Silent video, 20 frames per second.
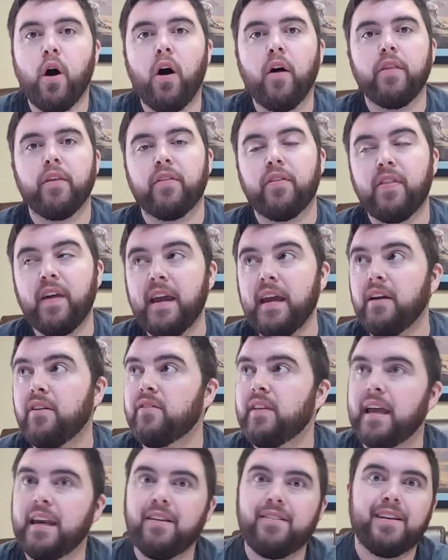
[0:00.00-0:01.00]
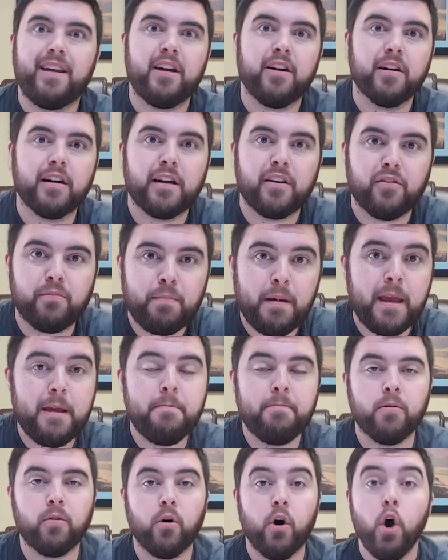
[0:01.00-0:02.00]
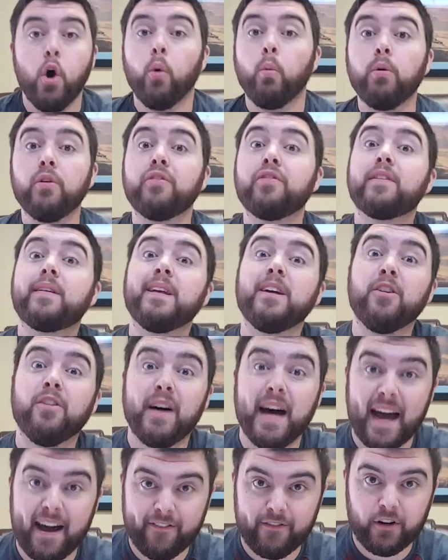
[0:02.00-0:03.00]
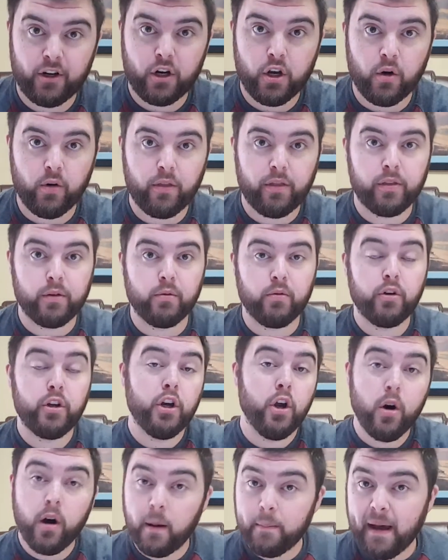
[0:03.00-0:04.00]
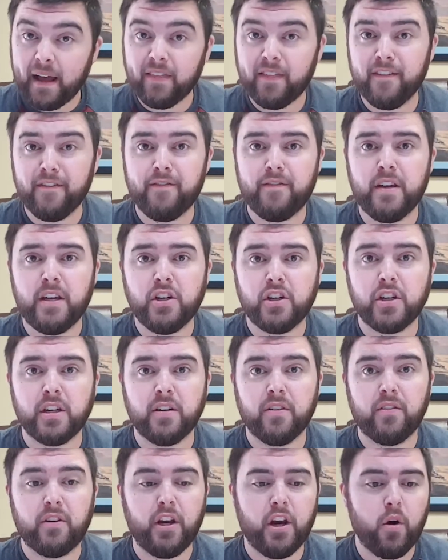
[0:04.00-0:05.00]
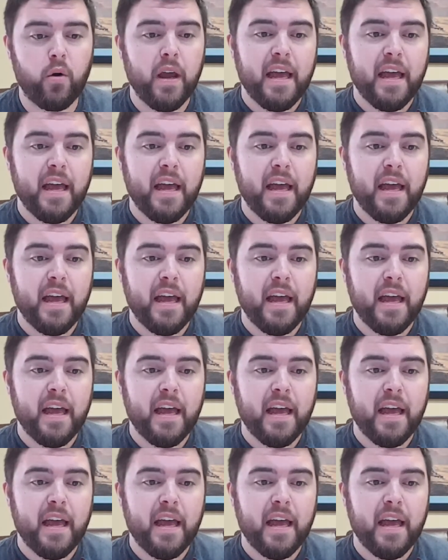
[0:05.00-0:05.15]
all the things that he's hearing as people will still have to go through, about the visions,